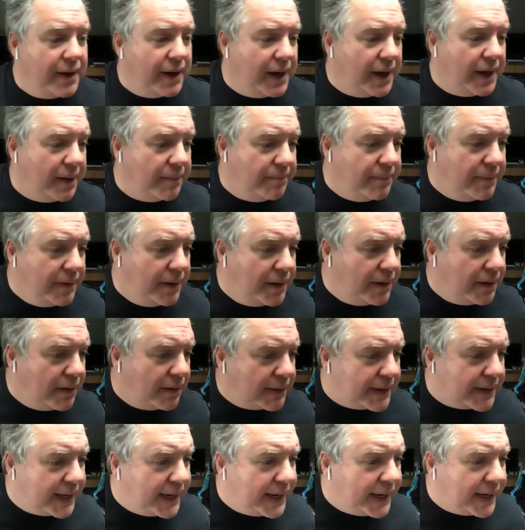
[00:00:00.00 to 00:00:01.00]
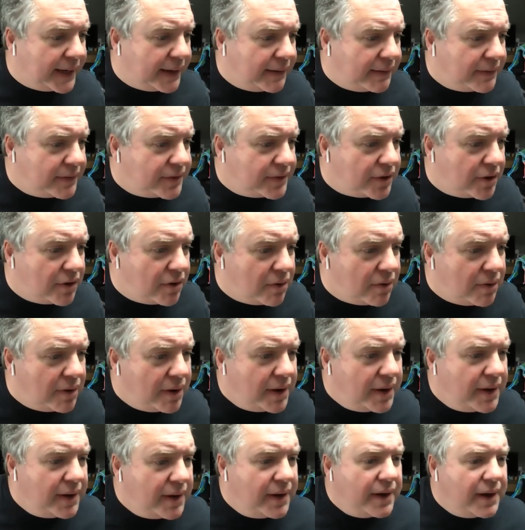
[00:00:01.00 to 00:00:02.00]
Um, okay, so.
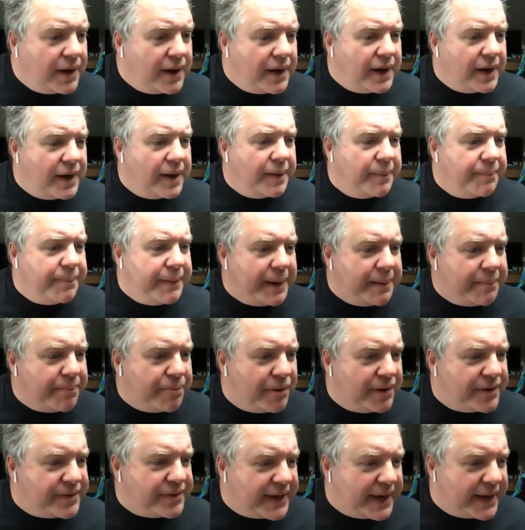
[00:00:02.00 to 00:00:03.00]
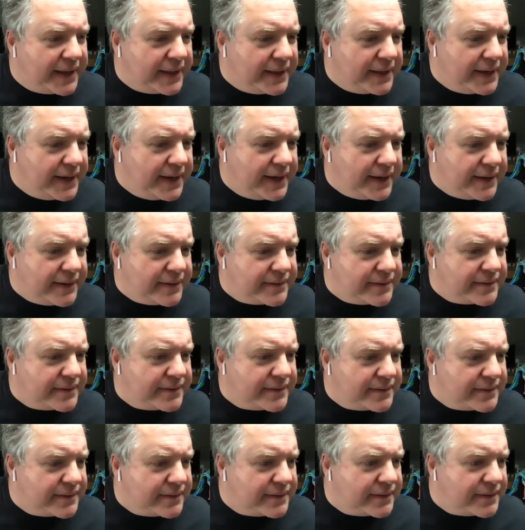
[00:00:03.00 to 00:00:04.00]
Uh, pain points,
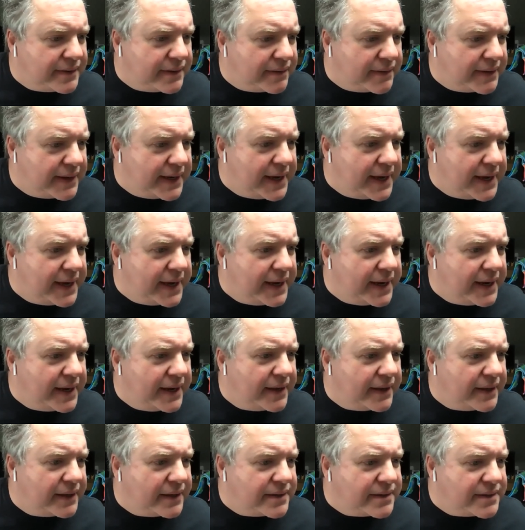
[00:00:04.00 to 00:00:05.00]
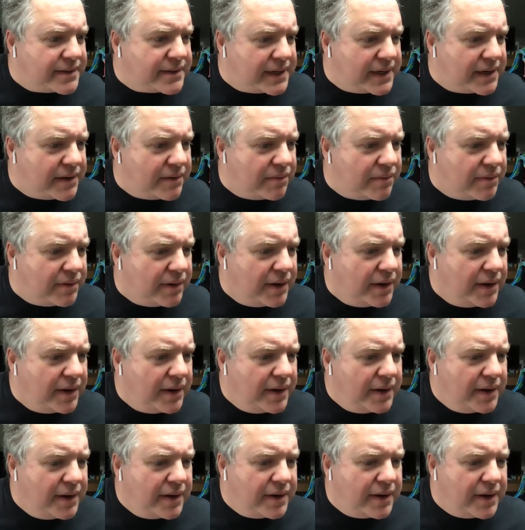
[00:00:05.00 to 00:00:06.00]
analytics. Okay, let's see.
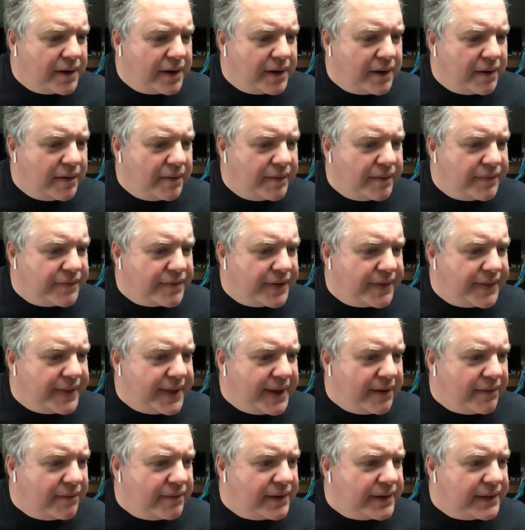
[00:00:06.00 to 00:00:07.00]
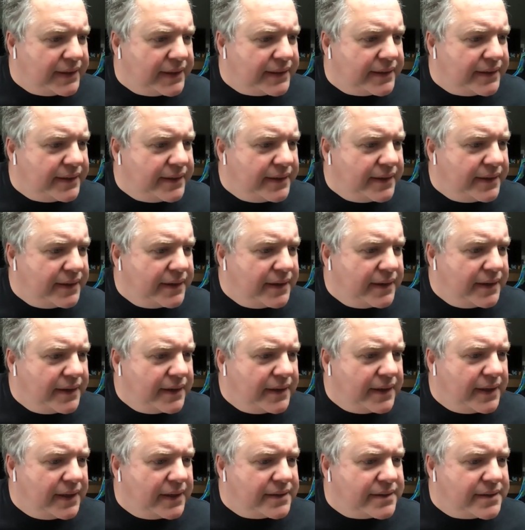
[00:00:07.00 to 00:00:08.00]
Uh, we've done that one.
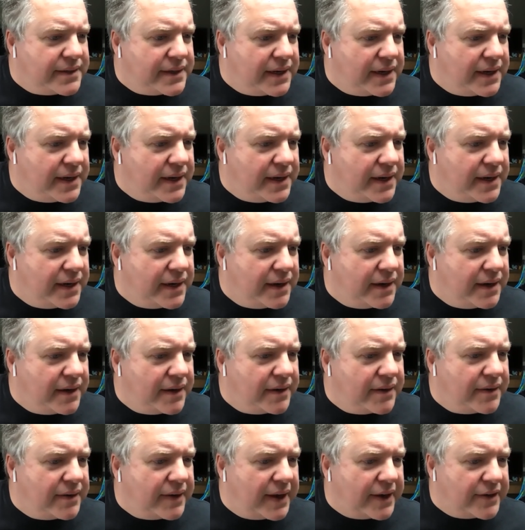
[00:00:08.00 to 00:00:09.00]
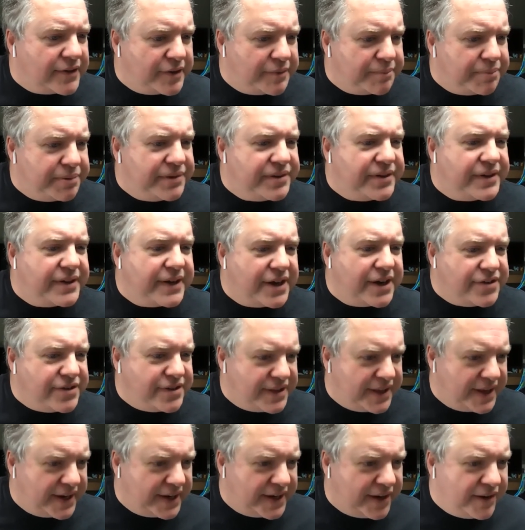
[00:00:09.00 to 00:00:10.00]
Let's see. Excellent presentation.
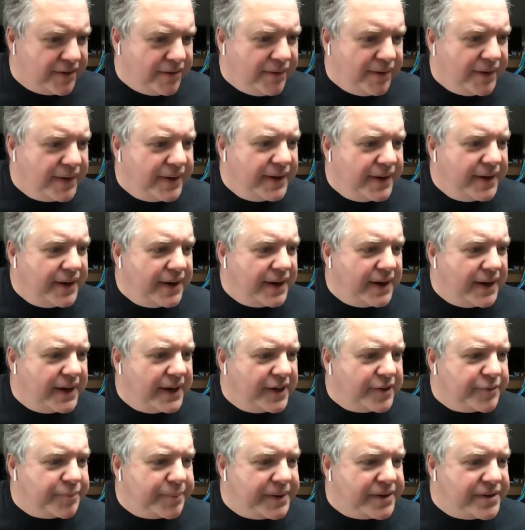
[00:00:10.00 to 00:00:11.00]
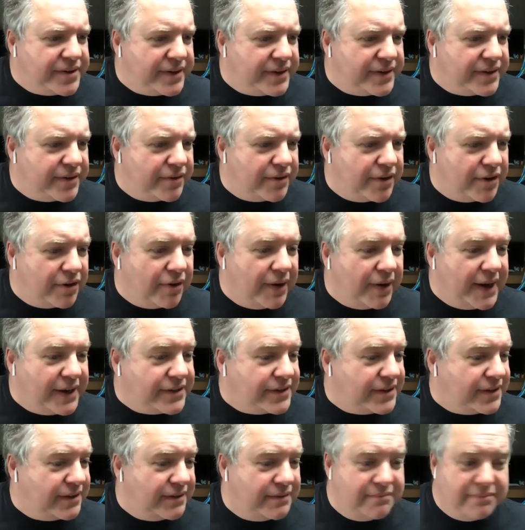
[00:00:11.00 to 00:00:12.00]
Thank you. uh, explanation. So
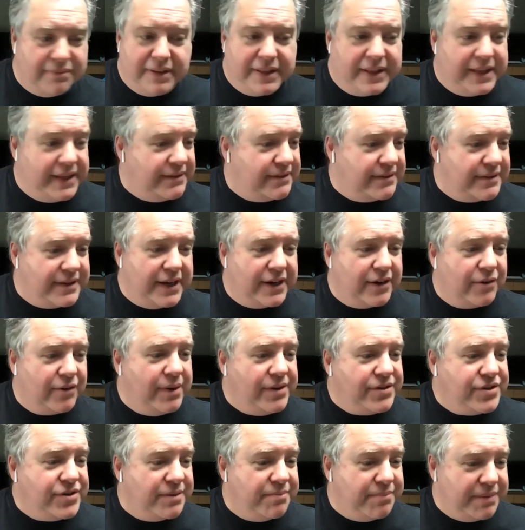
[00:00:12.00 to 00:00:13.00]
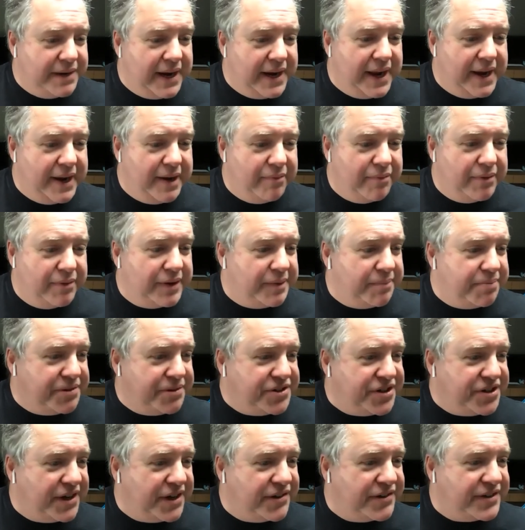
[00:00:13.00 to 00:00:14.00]
congrats. And well, that's not a question, but I really
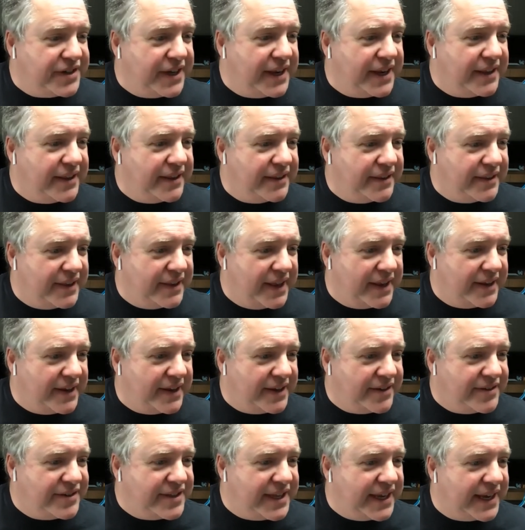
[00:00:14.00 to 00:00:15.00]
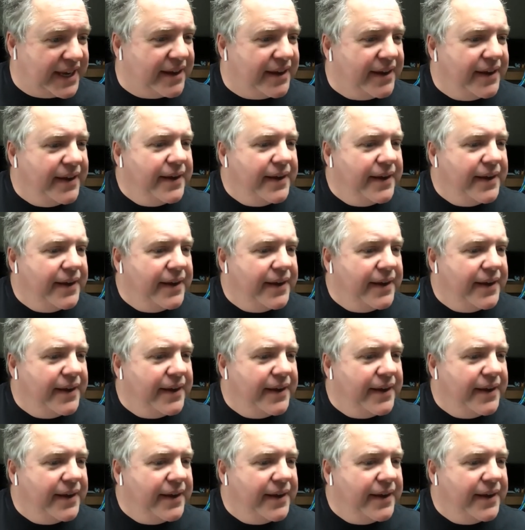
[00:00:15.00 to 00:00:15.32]
appreciate you saying that nice thing.